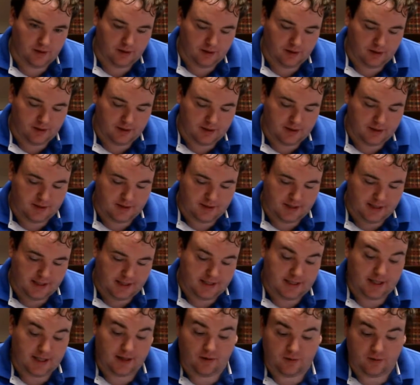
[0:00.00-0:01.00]
The
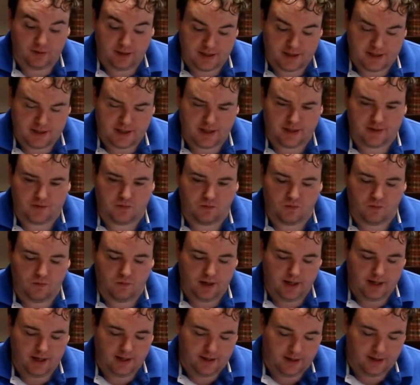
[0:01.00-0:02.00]
detail on this is
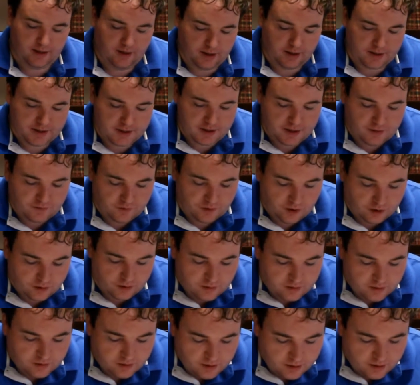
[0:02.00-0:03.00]
really nice. You've got
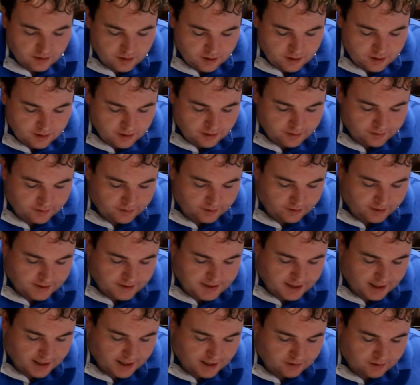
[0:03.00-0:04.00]
nice
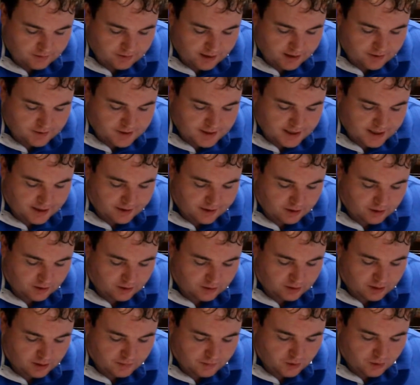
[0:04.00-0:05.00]
handrails here along
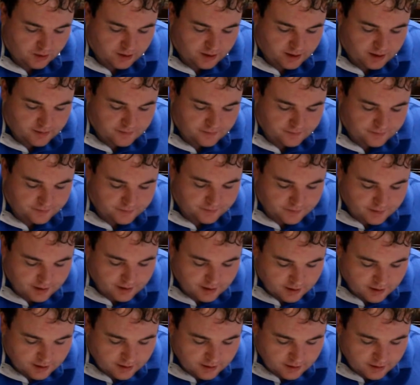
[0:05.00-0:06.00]
the boiler.
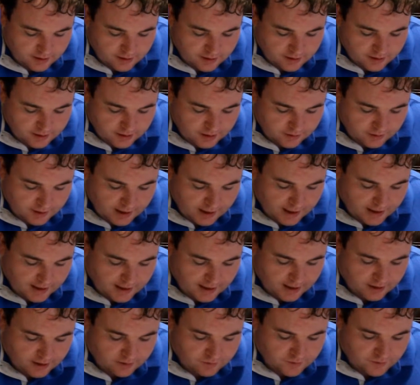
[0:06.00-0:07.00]
You can
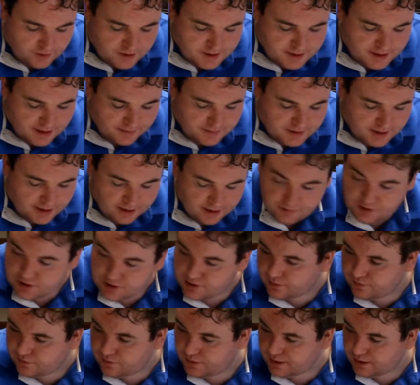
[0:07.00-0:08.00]
add footsteps here, which I
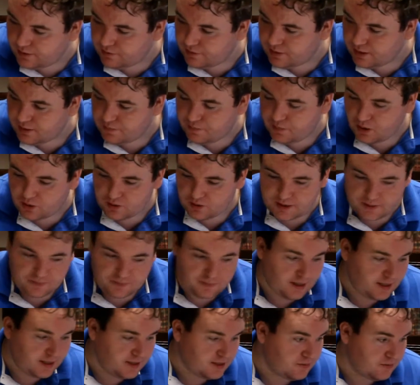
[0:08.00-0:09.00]
think are in the box of
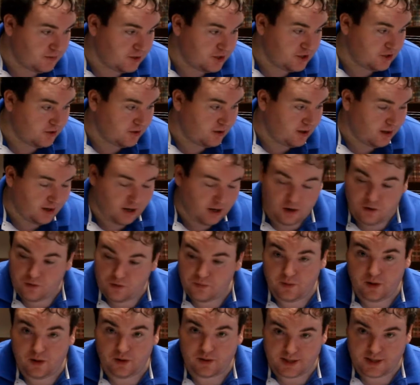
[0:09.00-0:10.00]
bits, which are at home,
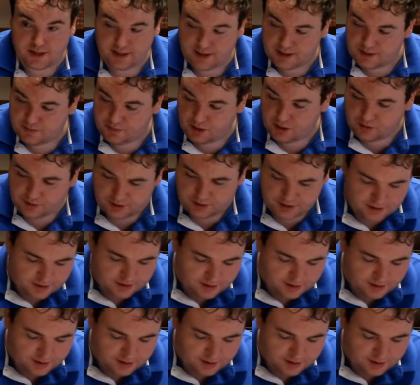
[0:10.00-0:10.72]
not in this box.